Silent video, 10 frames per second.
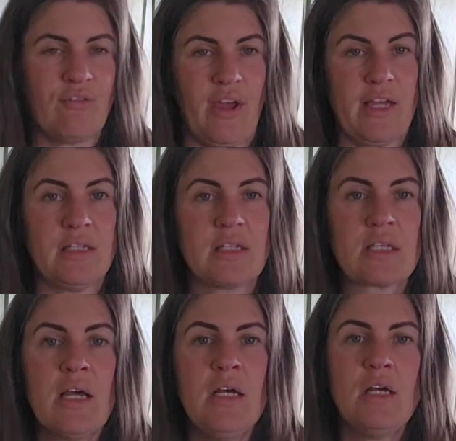phase.
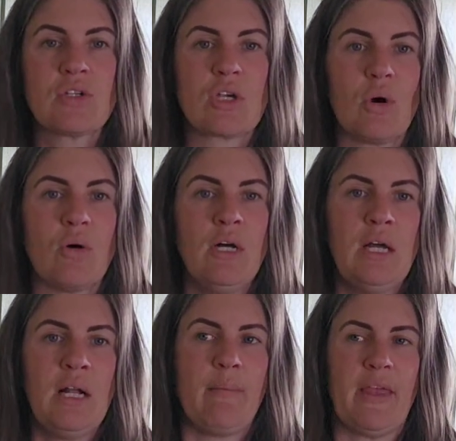So
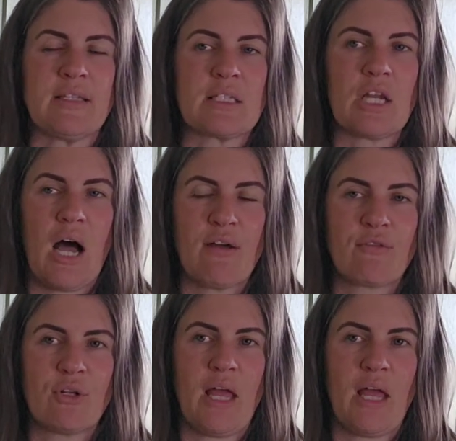it's not for